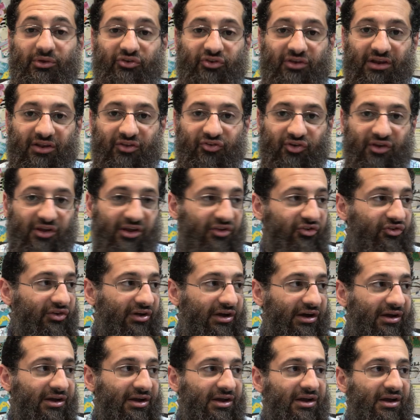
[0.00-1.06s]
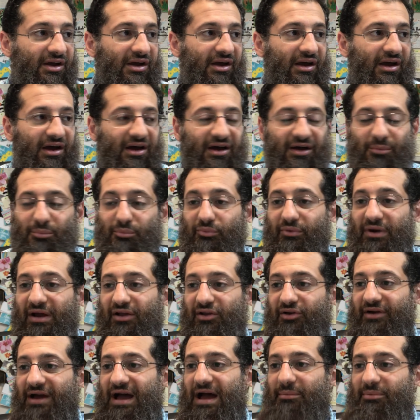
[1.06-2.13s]
we see as his
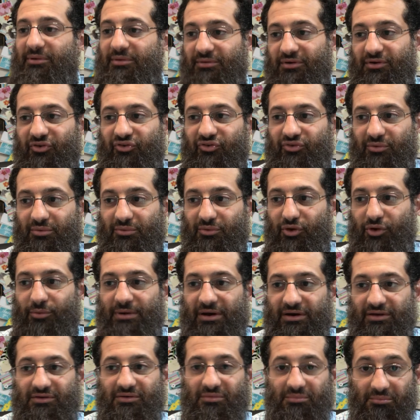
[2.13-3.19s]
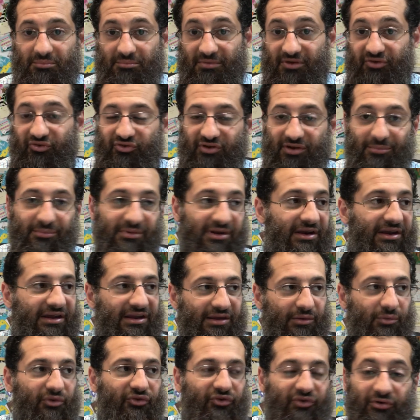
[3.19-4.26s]
regular habit, because Umar missed him, meaning
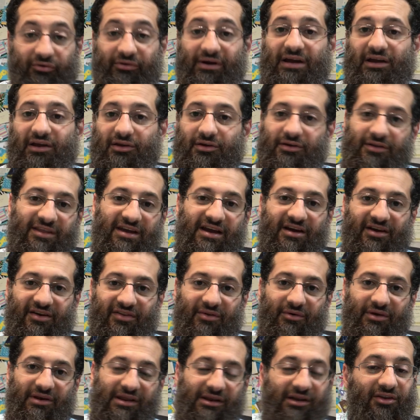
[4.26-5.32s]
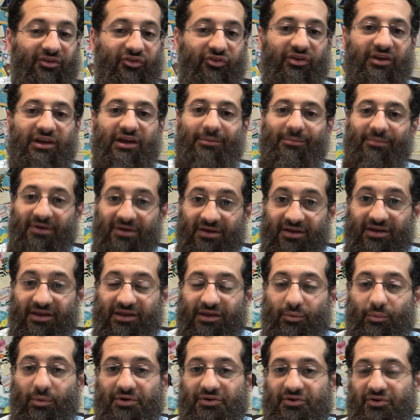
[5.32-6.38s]
he was irregular there, and when he didn't see him,
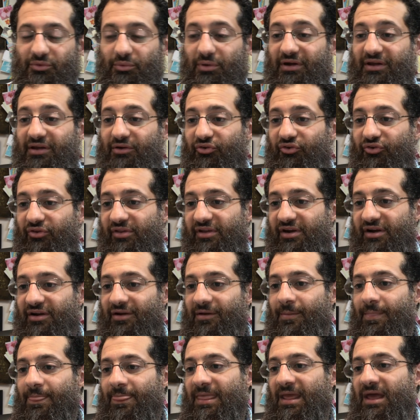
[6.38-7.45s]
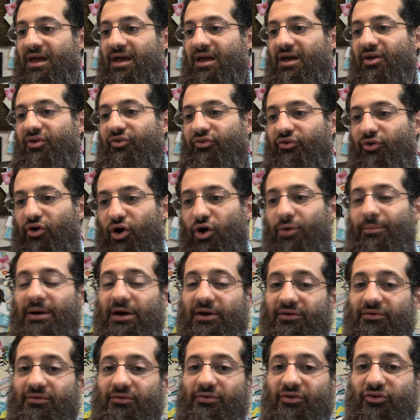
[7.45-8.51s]
he wondered why he wasn't there. So
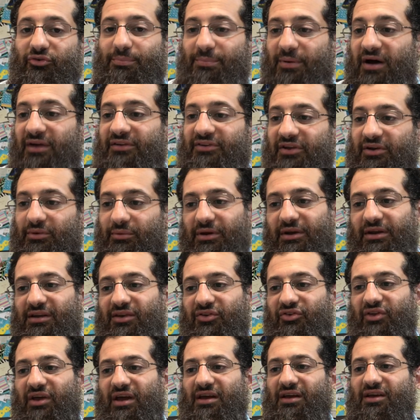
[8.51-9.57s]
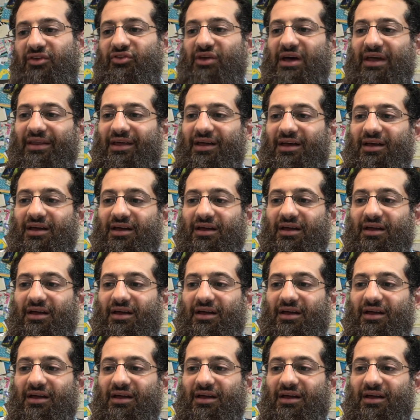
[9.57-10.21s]
Umar responded. What did he say? He said,